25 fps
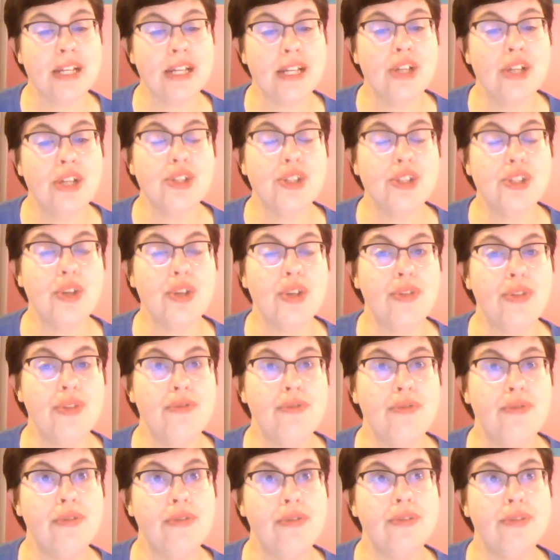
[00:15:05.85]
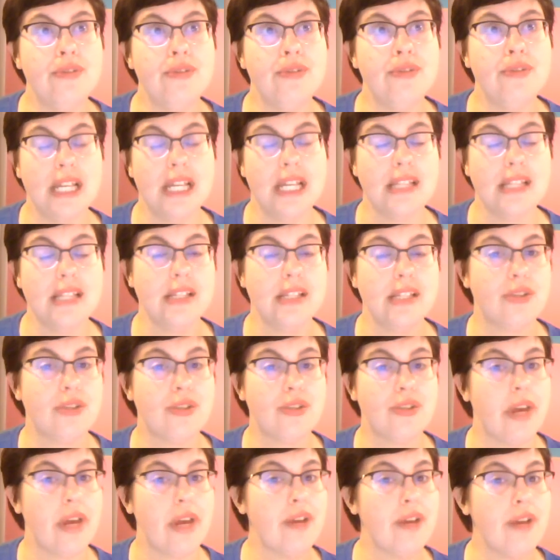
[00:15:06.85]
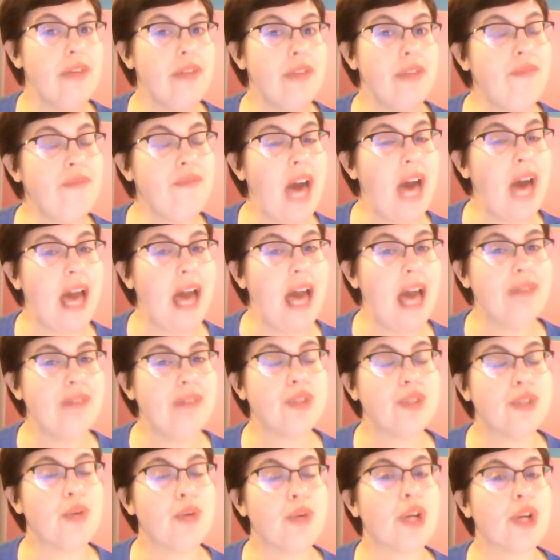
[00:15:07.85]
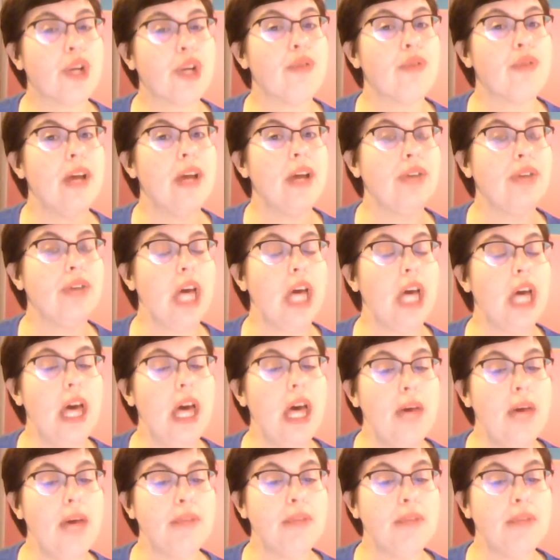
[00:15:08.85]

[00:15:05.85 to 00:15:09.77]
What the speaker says: So 6 is greater than 5, so we're going to round up.